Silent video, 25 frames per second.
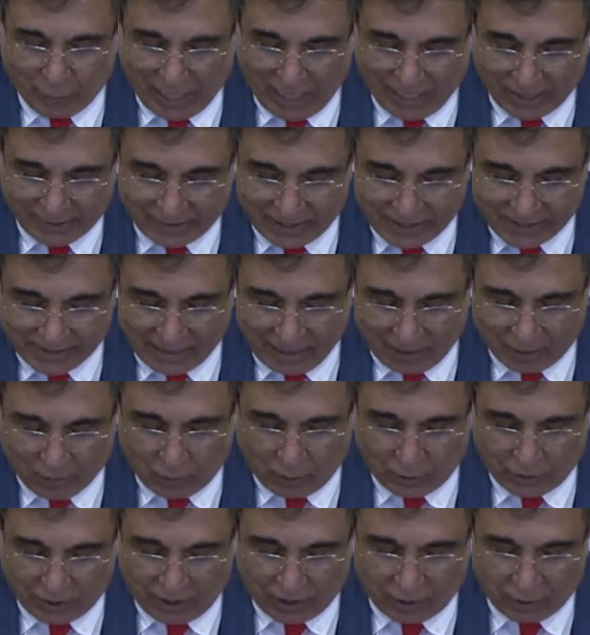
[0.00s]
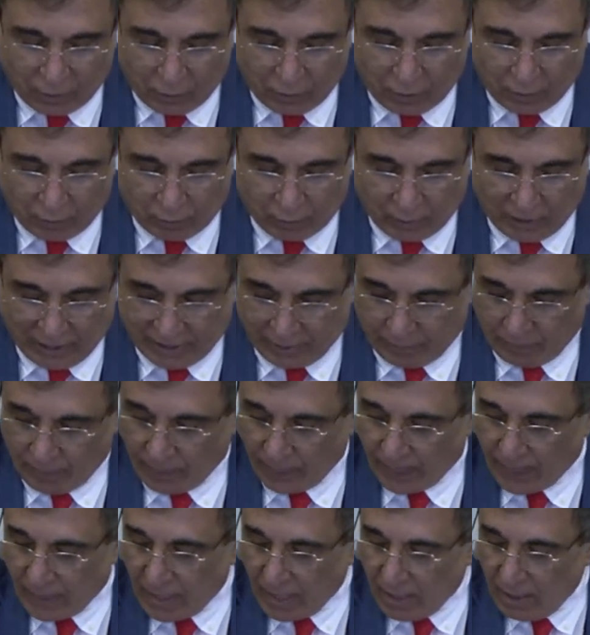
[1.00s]
practice according to the Quran.
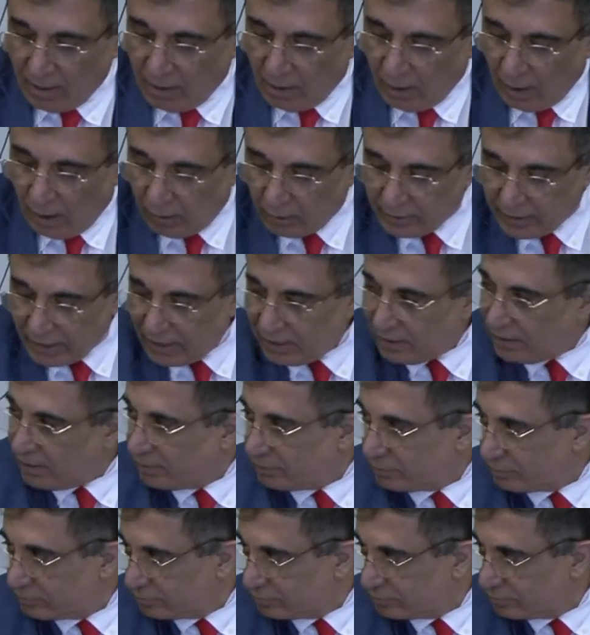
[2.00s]
Okay.